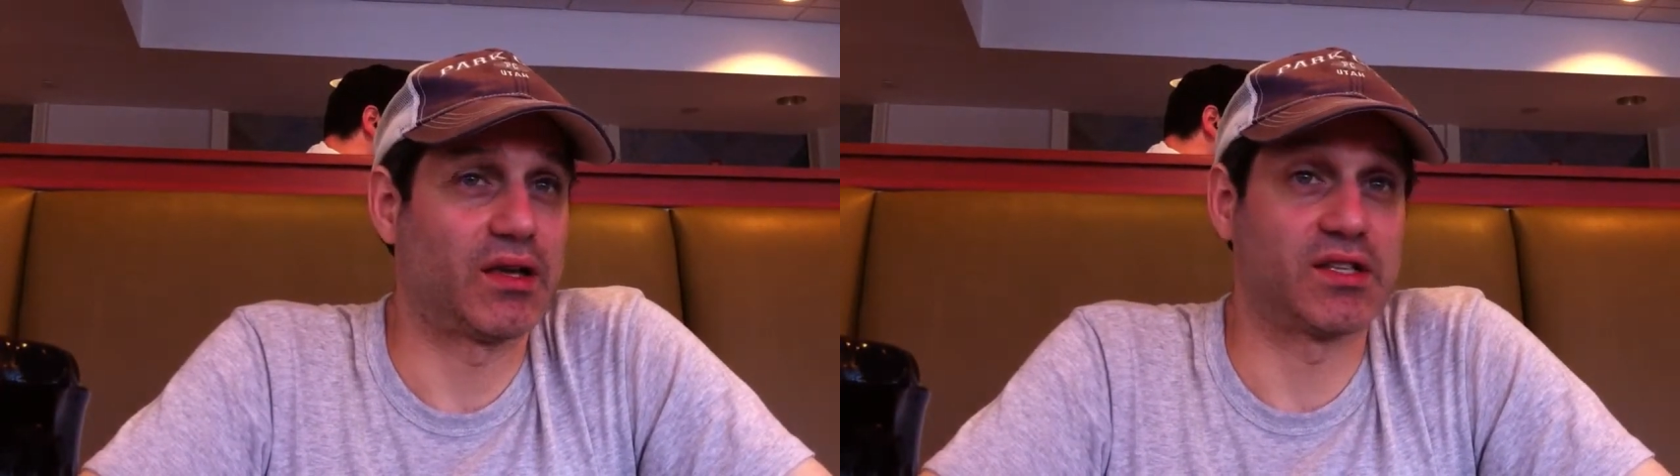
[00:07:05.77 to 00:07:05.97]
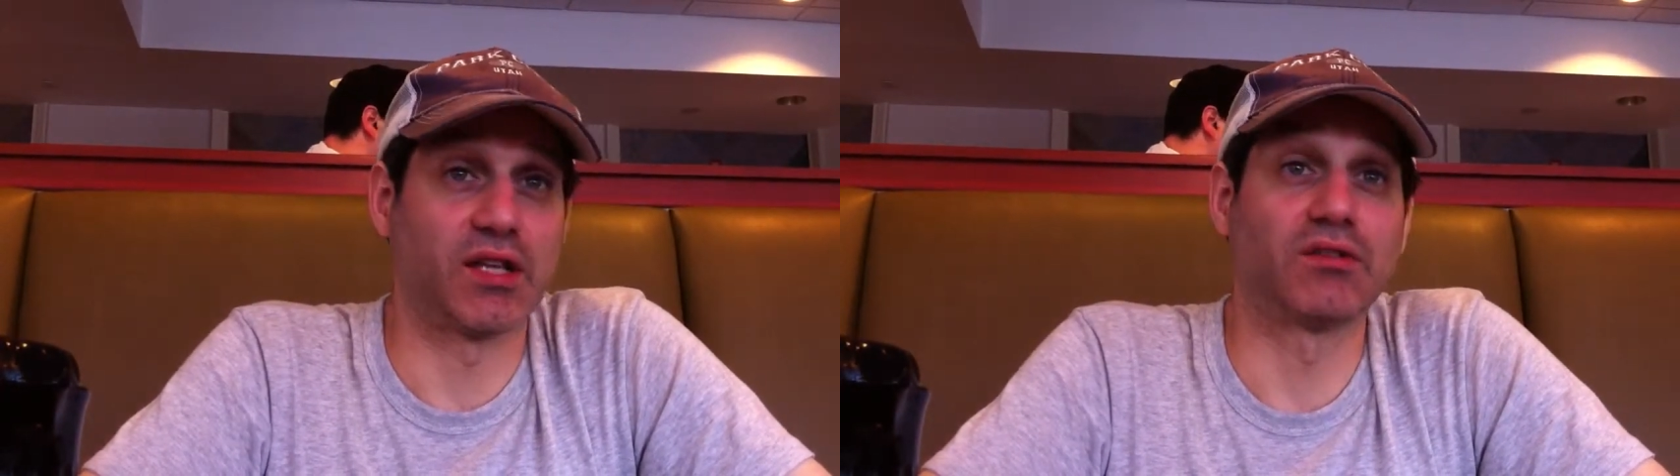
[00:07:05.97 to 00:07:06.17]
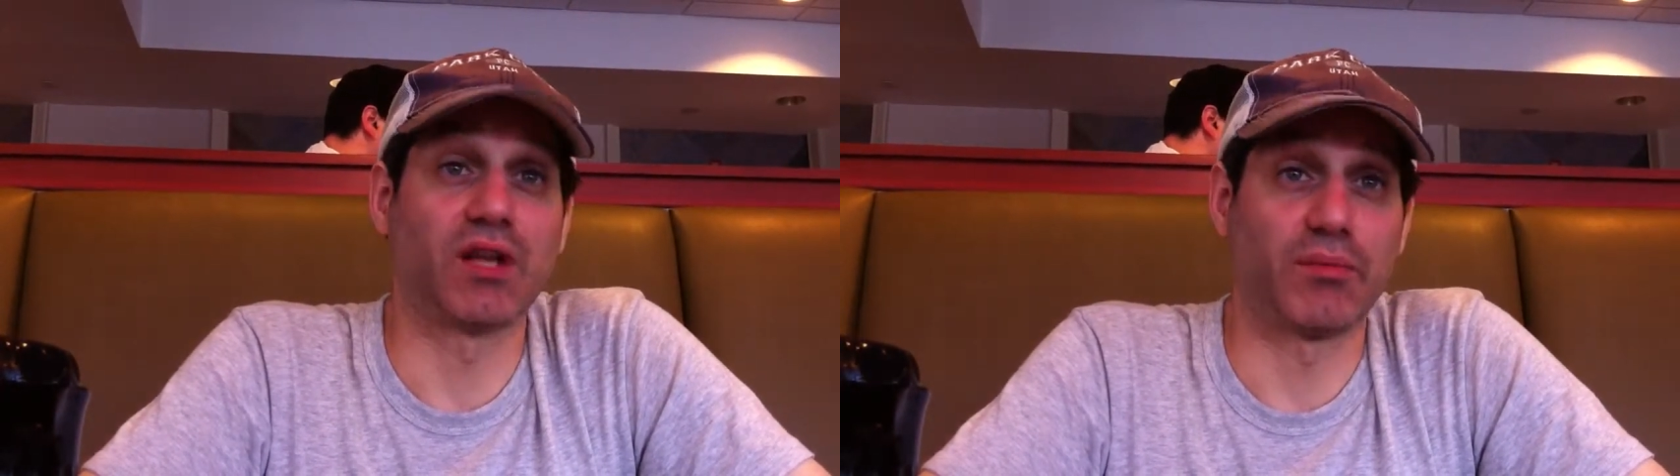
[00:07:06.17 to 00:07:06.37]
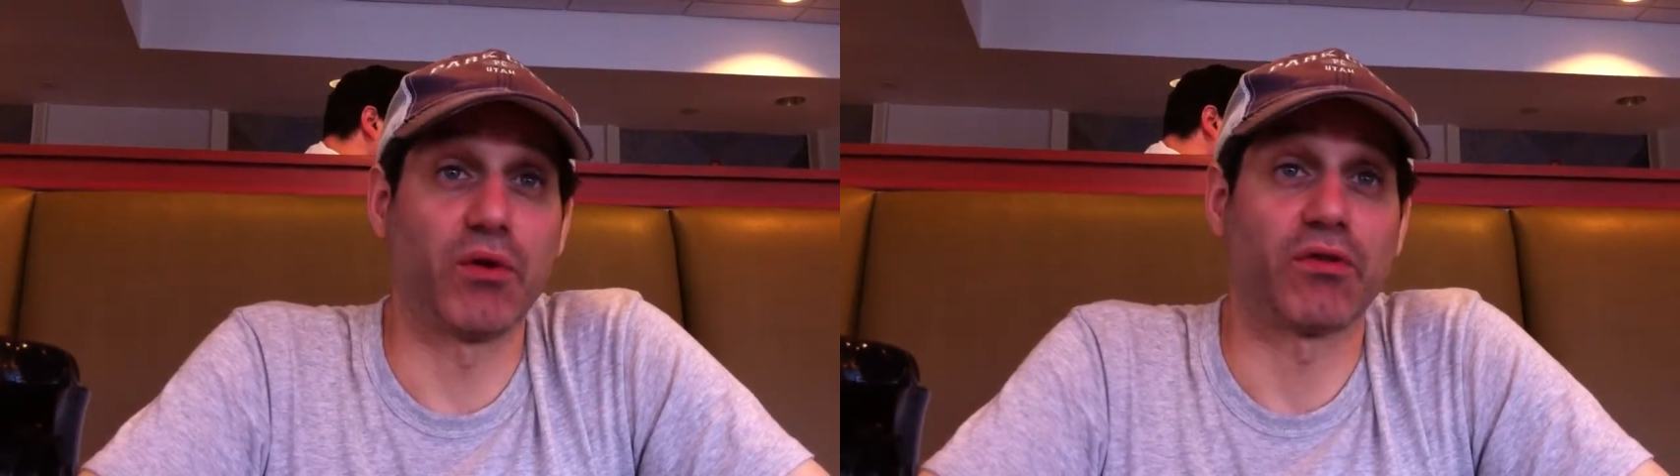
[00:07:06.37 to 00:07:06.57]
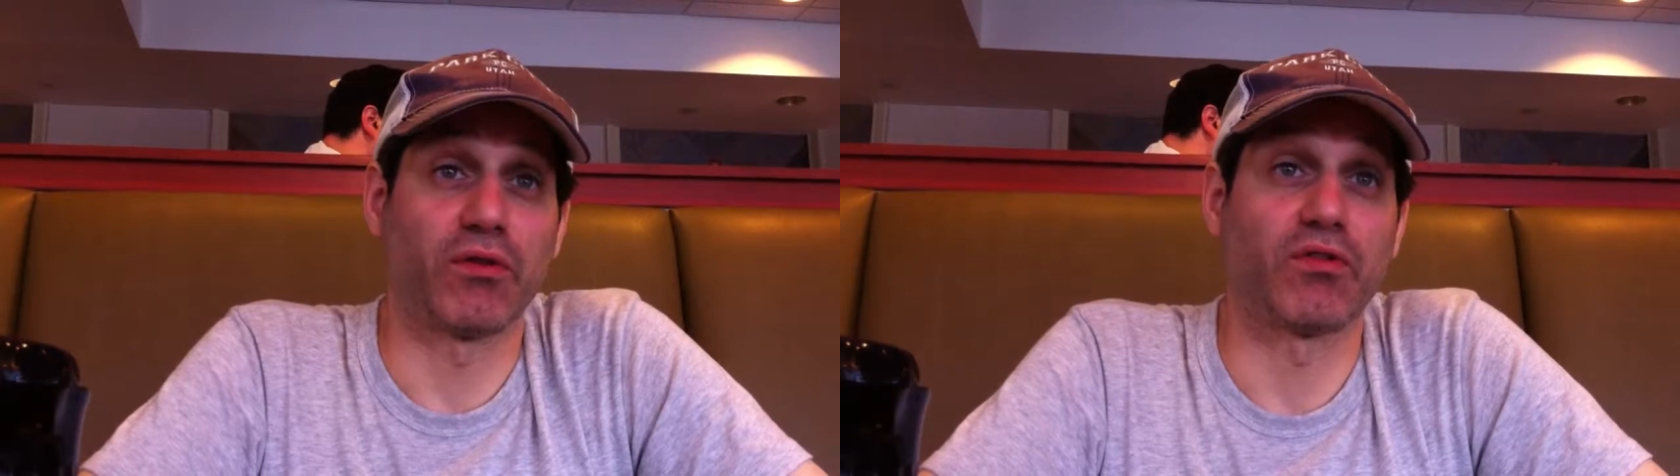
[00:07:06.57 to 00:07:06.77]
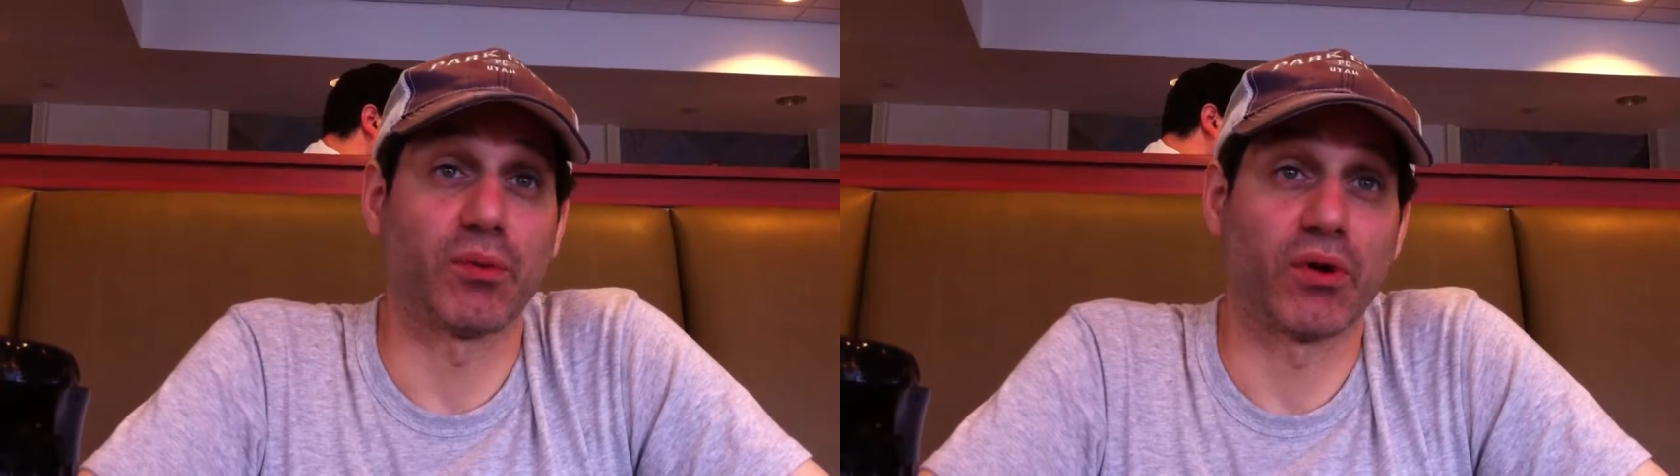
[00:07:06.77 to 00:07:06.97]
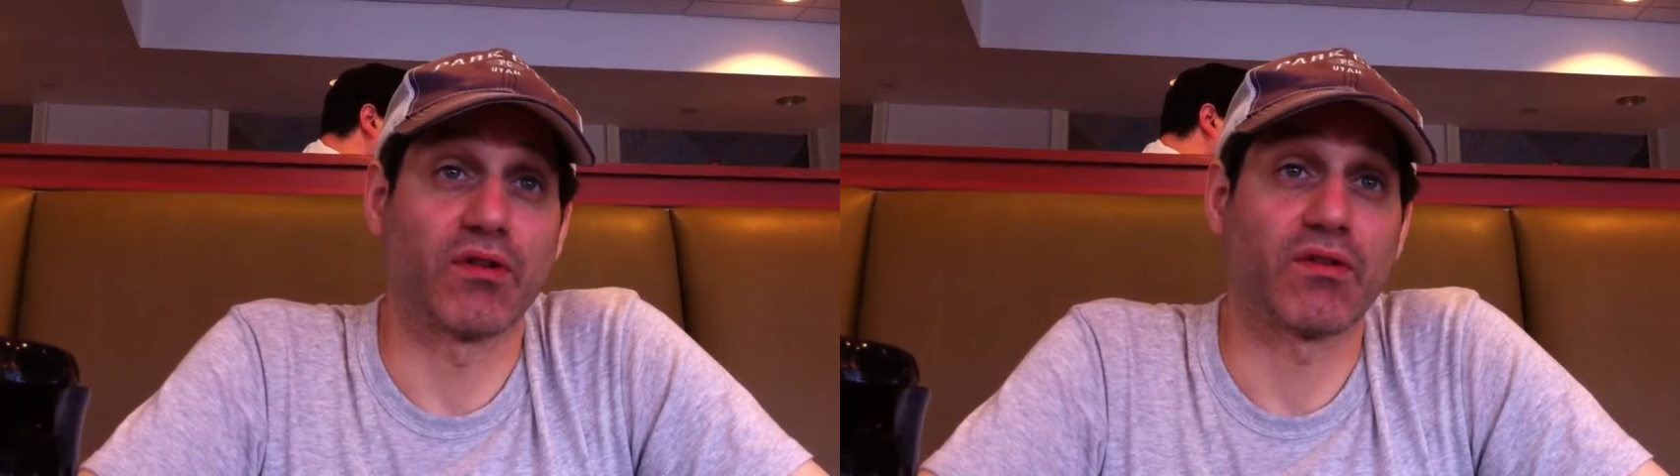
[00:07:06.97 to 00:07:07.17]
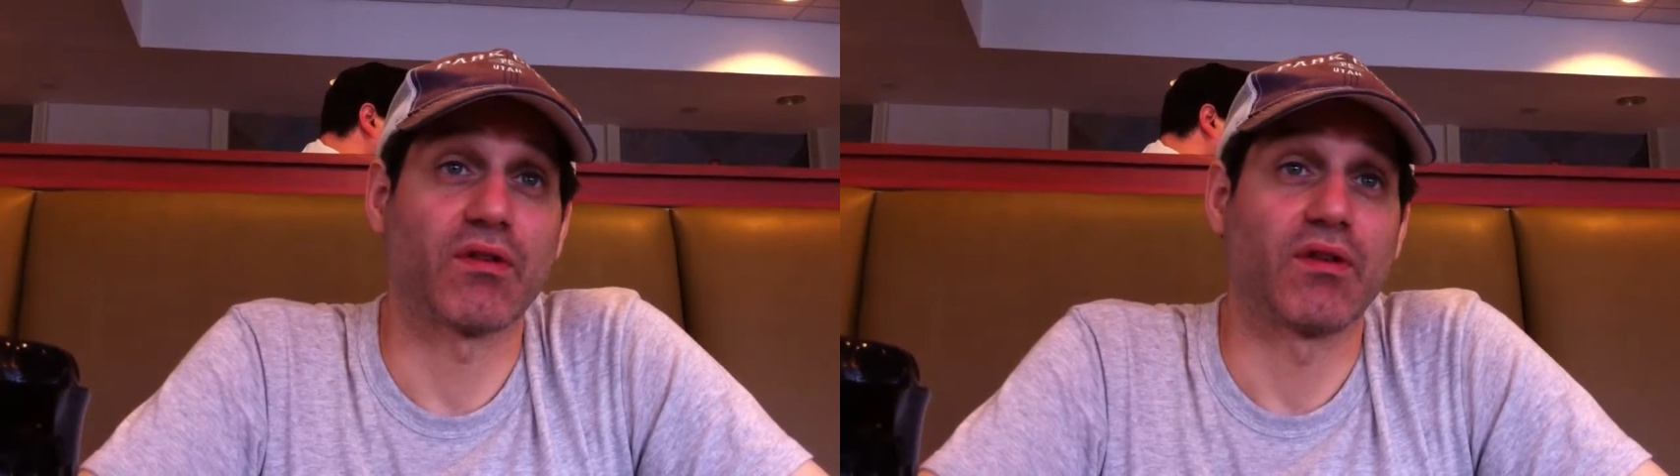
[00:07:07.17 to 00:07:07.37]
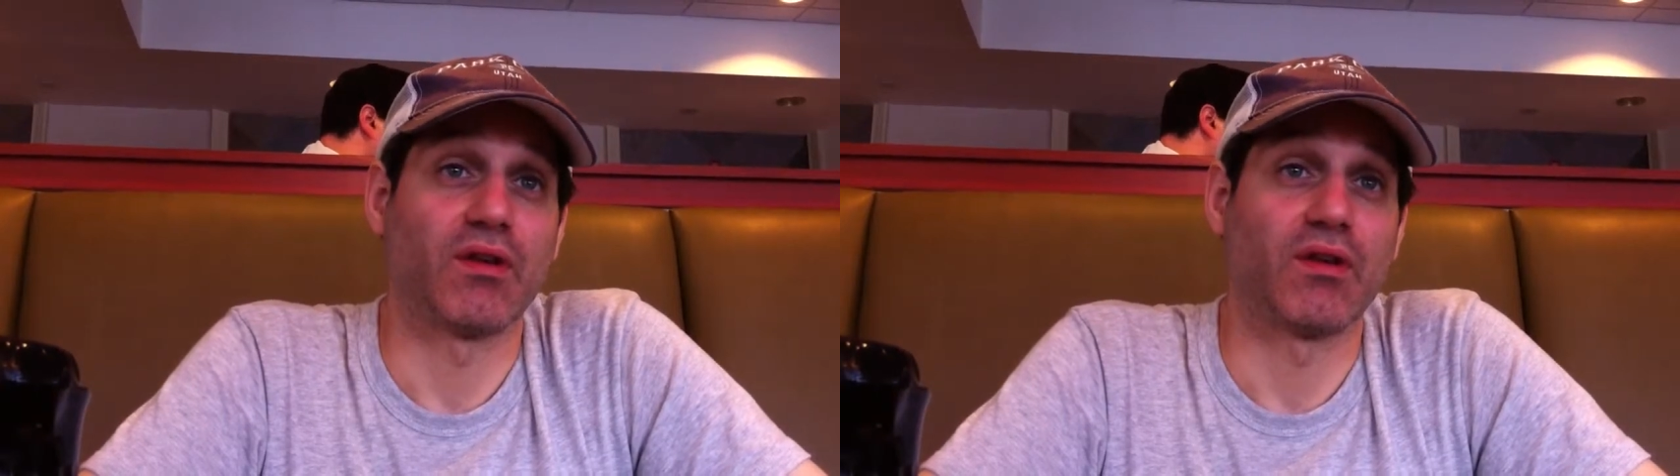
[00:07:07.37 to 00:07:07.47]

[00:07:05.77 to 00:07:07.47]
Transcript: excelled at both of those sports